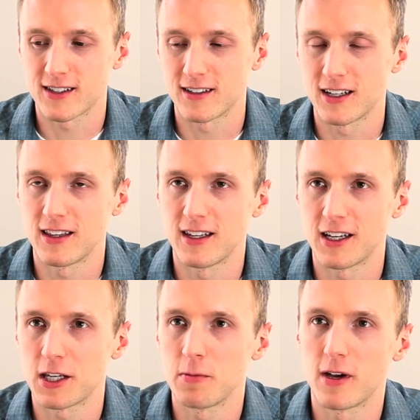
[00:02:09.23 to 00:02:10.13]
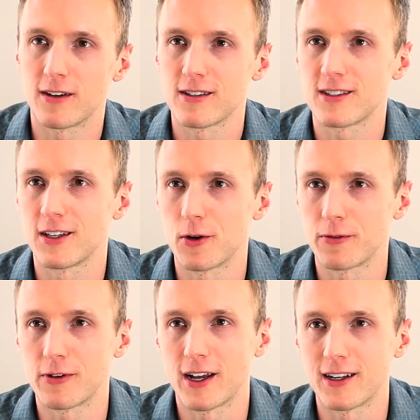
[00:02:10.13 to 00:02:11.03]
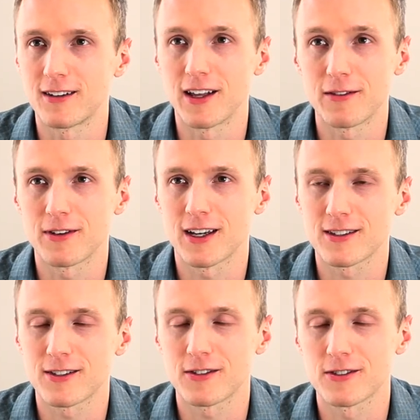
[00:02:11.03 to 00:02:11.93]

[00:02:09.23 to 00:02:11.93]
and in the incubator to sit overnight a lot faster.